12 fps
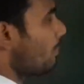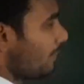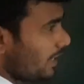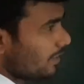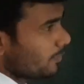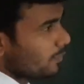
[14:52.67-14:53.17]

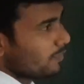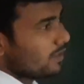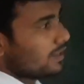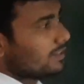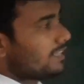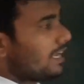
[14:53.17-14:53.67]
cooking.
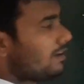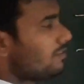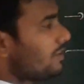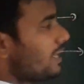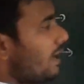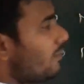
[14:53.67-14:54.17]

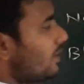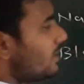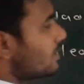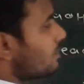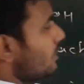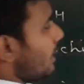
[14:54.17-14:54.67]
Then we have
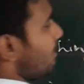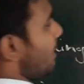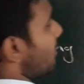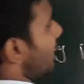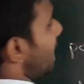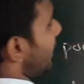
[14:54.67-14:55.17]
understood
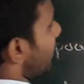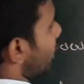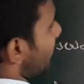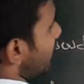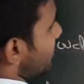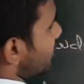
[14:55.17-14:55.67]
about
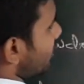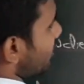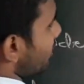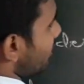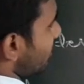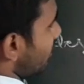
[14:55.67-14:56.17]
NaOH.
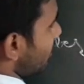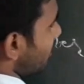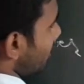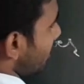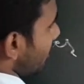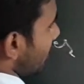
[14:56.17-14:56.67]

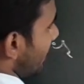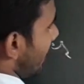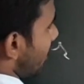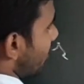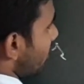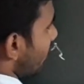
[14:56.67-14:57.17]

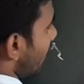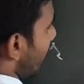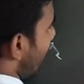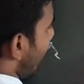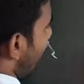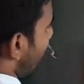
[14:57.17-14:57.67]
Now
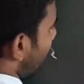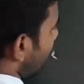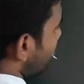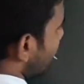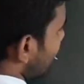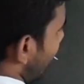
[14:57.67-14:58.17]

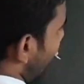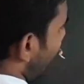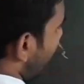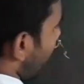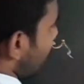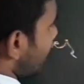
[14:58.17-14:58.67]
how this
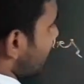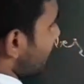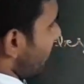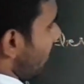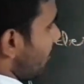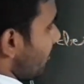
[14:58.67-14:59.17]
NaOH is
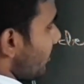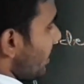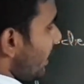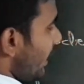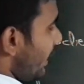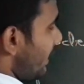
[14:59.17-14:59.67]
formed?
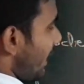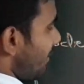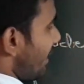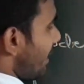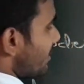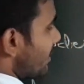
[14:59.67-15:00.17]
In that
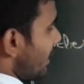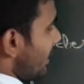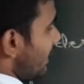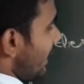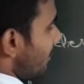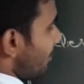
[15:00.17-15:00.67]
we have
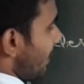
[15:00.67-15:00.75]
studied that